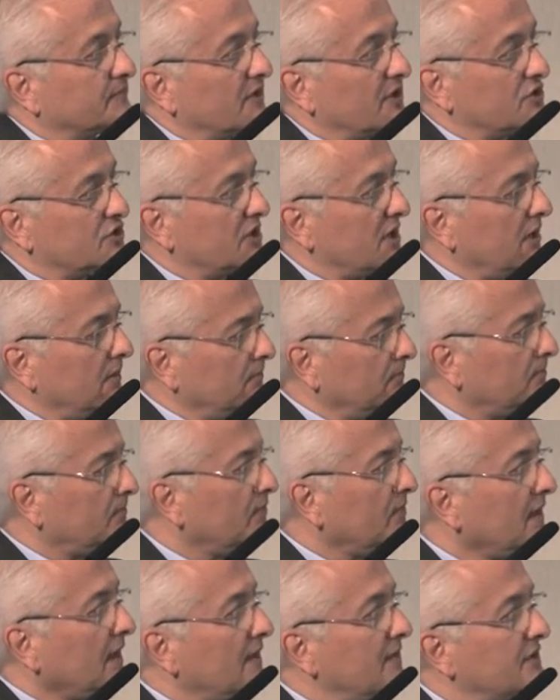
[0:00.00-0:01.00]
the JAK
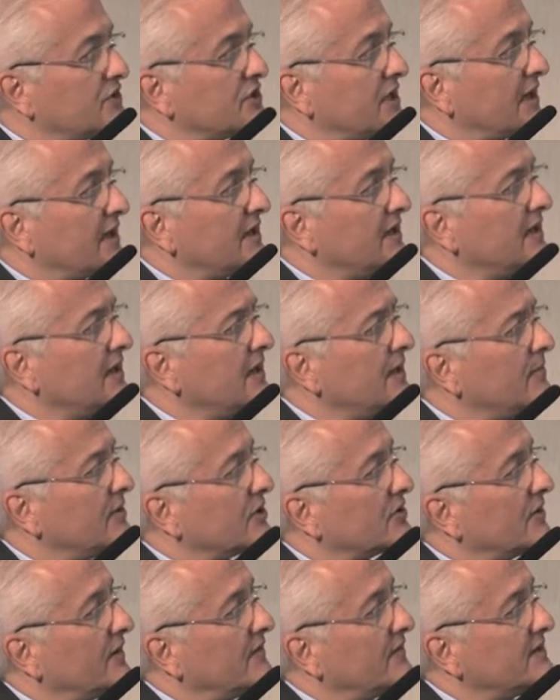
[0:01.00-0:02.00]
the JAK
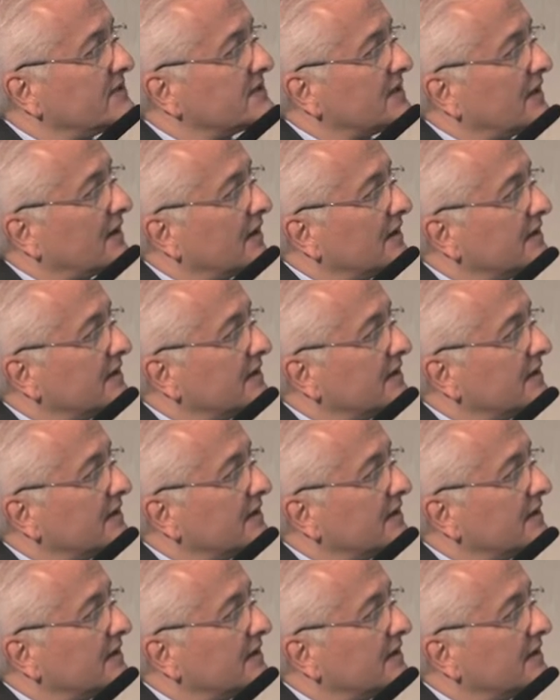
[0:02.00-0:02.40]
inhibitor, and these are